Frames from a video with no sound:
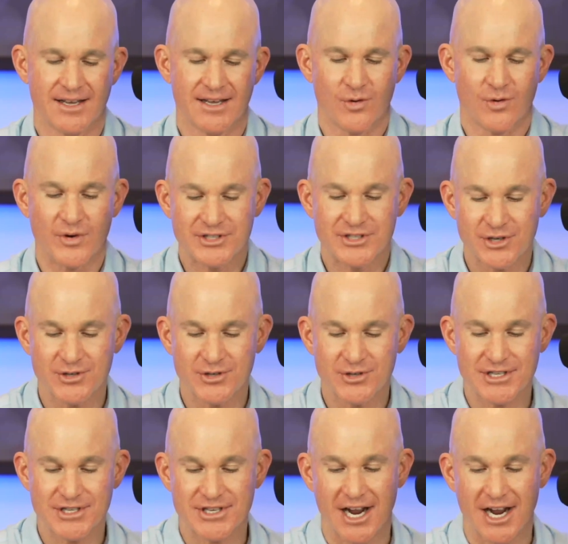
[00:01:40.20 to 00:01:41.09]
When
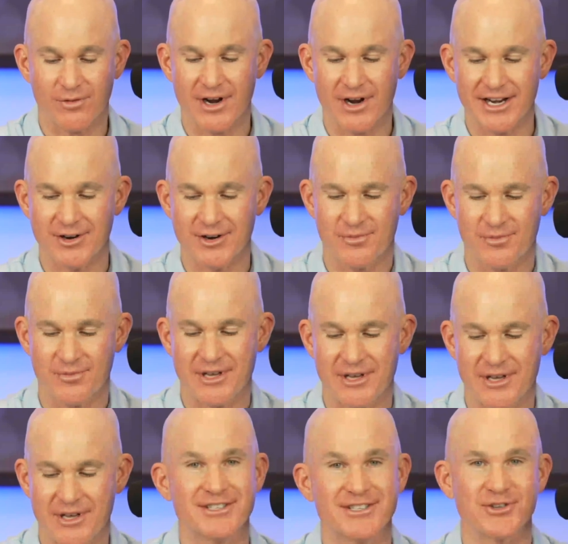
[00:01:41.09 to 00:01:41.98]
Susan's not running her
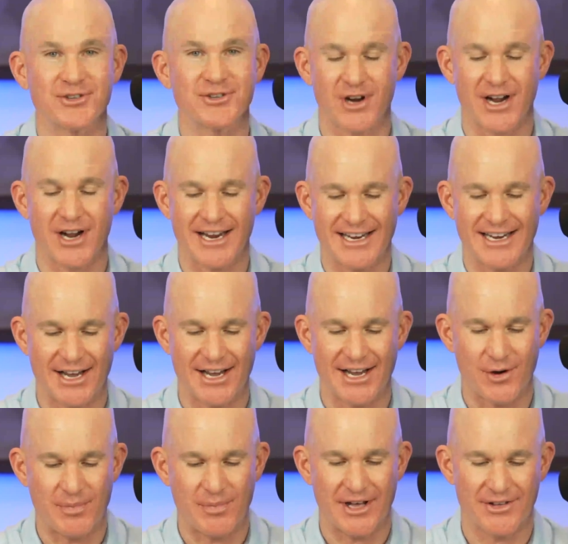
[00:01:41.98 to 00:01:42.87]
business or trying to
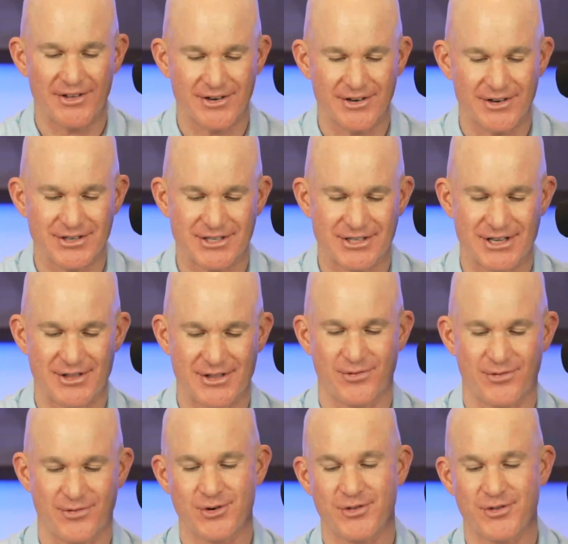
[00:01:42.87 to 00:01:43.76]
help others
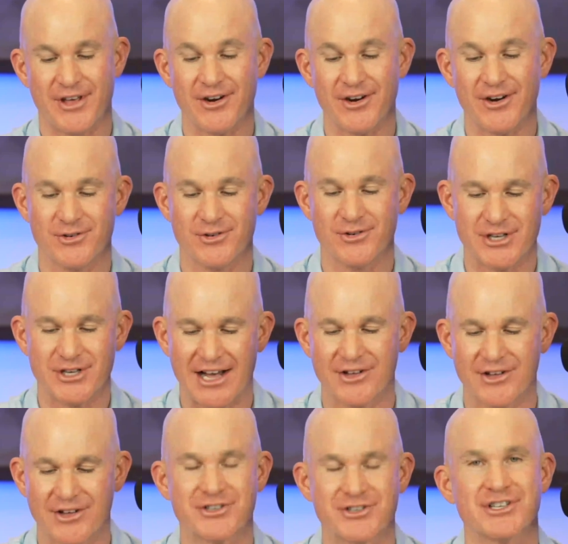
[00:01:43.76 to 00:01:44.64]
through their own
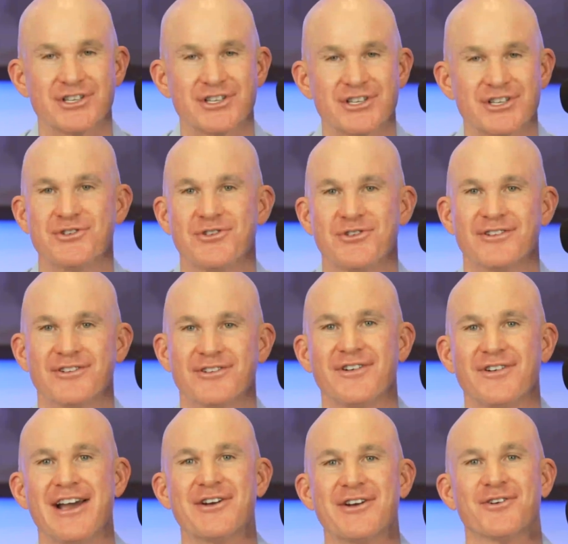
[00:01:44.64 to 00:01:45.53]
challenges, you can
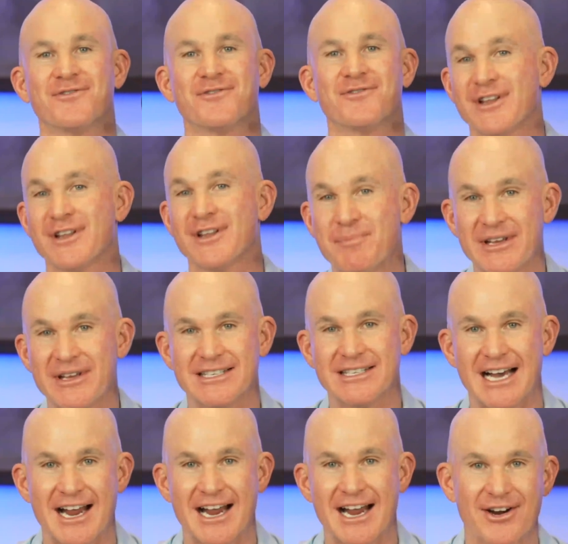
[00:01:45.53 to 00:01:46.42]
find her flipping
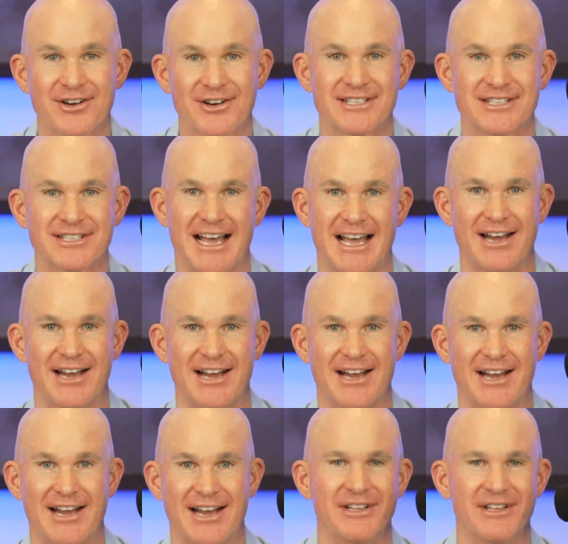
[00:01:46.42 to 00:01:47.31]
tires at
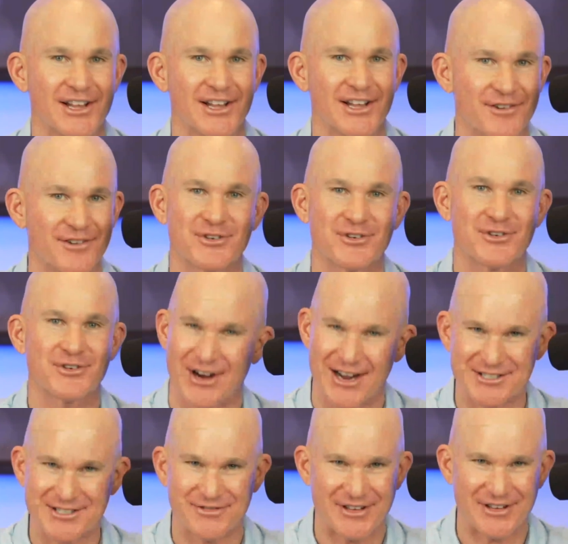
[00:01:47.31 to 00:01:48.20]
her beloved
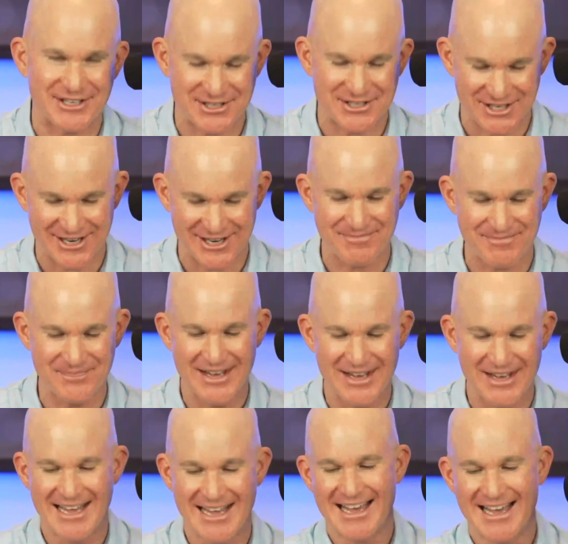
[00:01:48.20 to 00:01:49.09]
CrossFit gym,
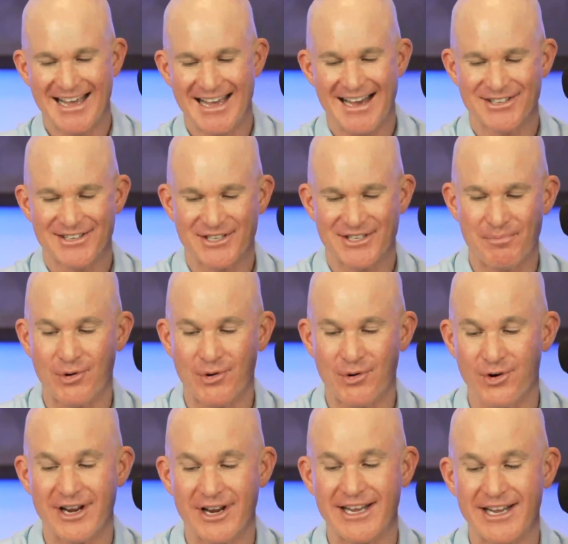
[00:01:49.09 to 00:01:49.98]

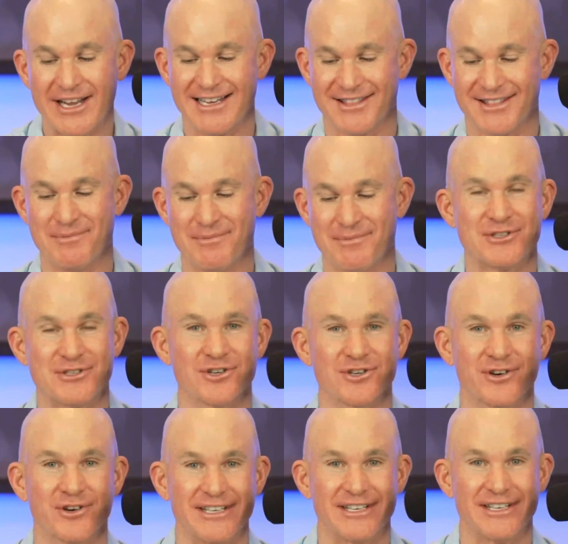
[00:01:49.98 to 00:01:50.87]
supporting the
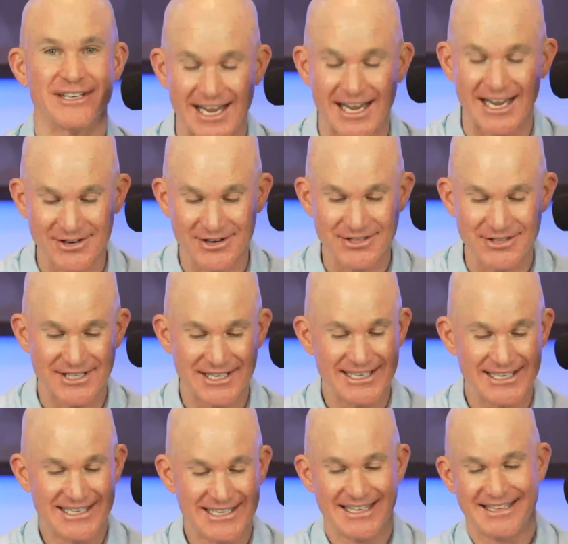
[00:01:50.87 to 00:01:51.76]
Missouri Tigers,
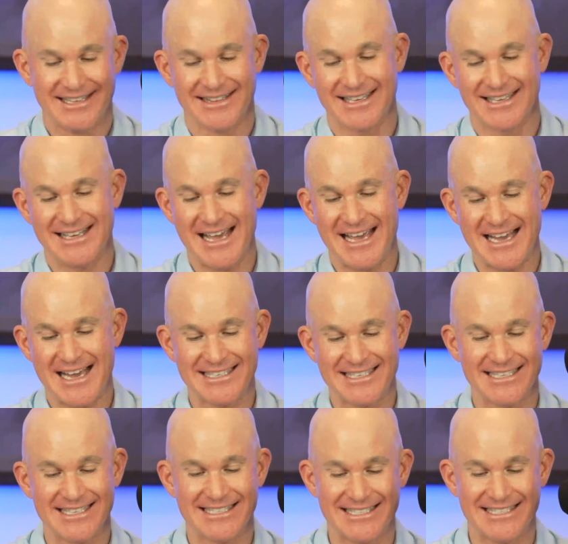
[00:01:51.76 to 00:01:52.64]
the
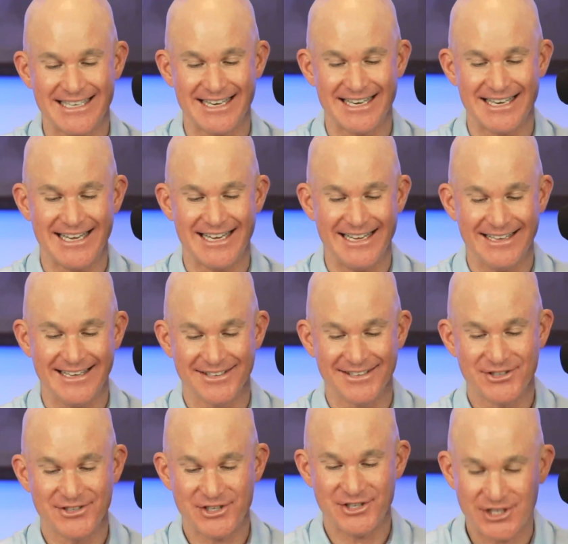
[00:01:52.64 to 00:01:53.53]
Kansas City
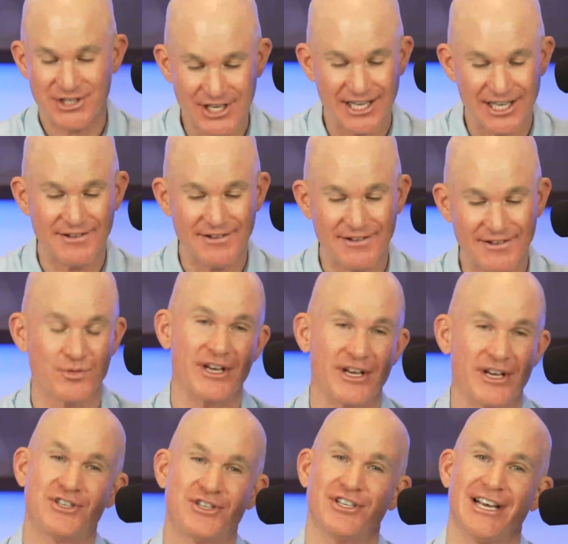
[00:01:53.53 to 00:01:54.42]
Chiefs,
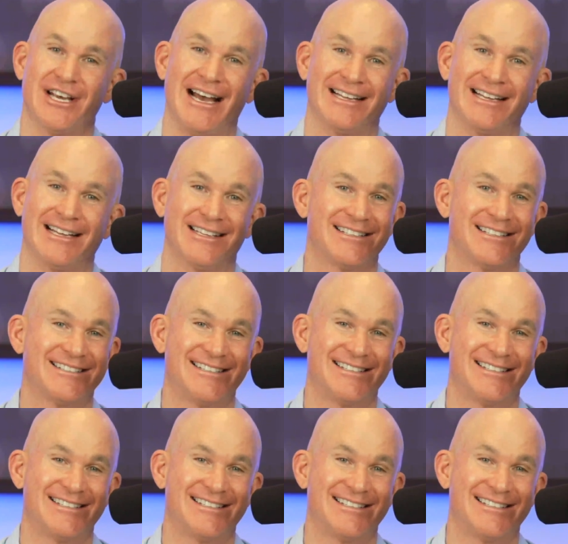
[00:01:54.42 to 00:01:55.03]
which at the